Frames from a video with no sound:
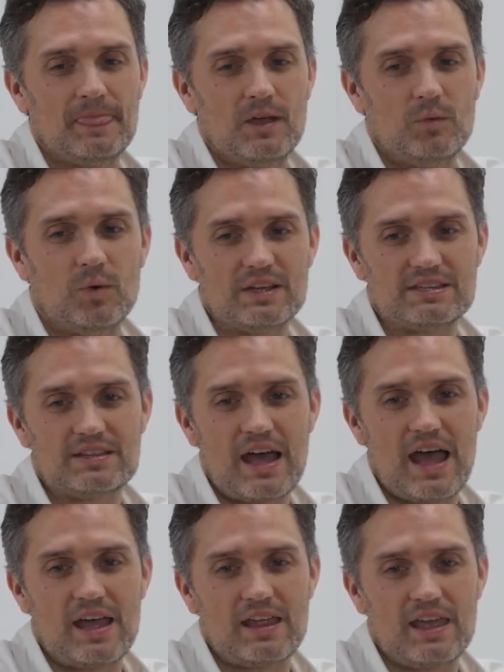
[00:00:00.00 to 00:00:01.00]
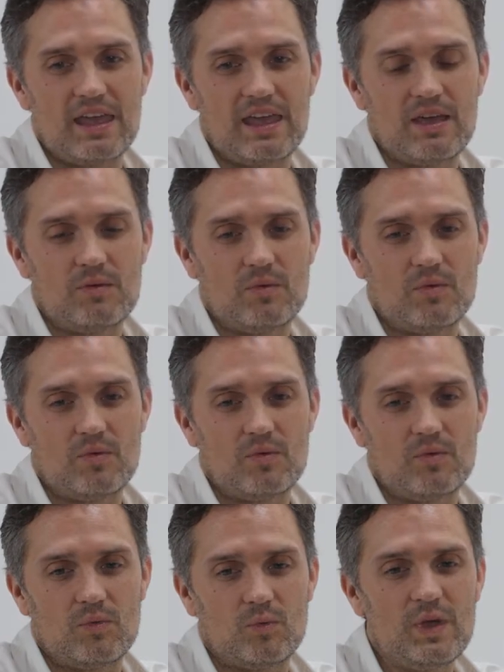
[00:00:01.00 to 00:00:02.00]
was that
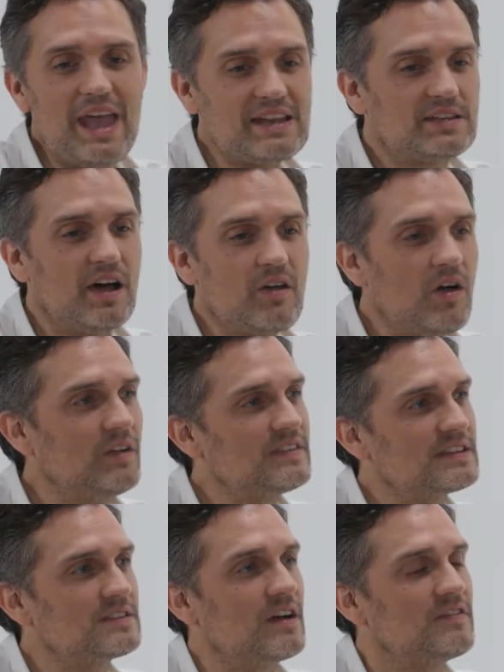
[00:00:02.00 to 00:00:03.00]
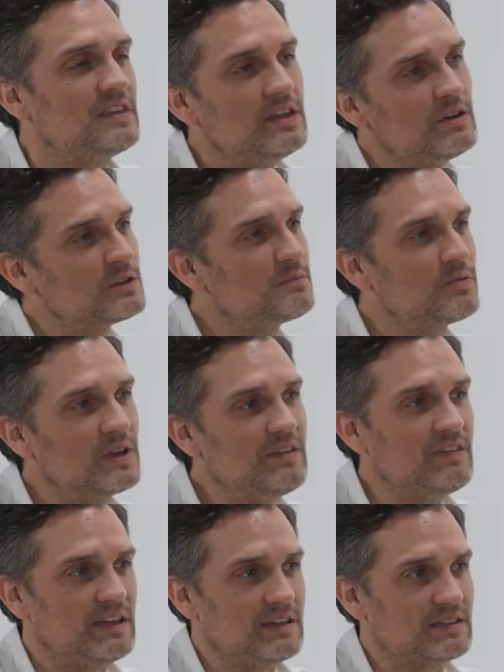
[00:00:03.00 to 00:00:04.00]
we had done all of this stuff years
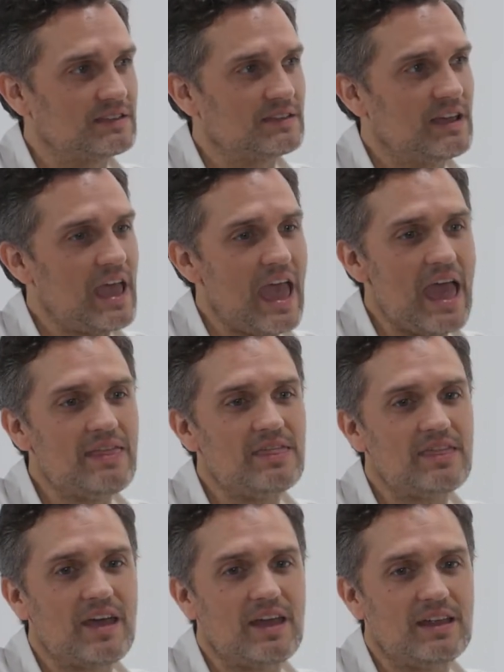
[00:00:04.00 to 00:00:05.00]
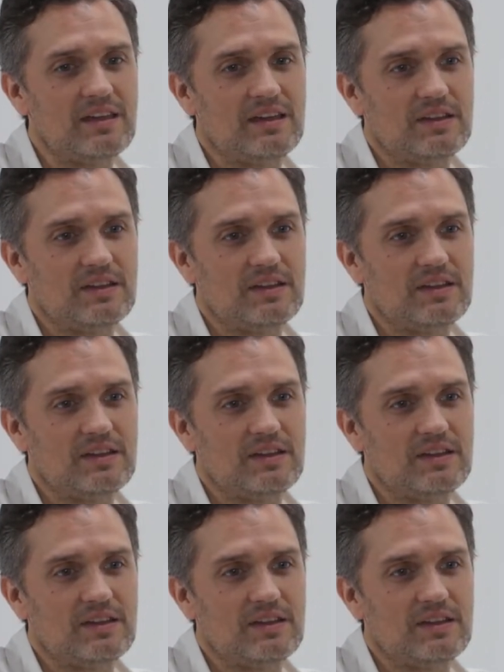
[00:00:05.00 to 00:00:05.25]
previous, and that